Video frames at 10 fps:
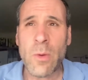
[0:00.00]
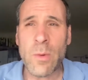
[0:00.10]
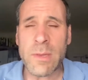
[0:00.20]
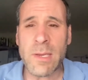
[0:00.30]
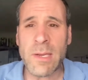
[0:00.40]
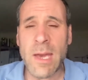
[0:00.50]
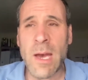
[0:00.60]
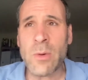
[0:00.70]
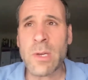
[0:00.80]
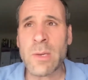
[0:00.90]
within
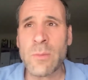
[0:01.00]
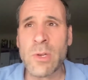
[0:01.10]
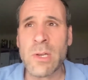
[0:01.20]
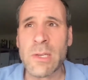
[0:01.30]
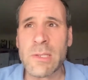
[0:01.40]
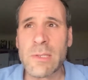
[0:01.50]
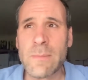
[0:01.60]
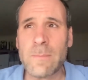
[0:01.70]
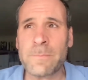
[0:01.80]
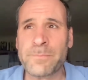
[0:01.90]
our communities.
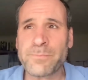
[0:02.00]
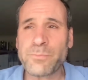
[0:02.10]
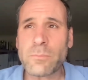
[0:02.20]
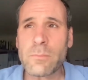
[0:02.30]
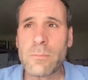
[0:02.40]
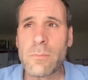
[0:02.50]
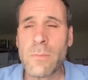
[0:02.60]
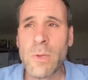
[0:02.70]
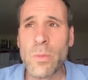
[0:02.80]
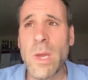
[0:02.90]

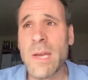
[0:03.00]
We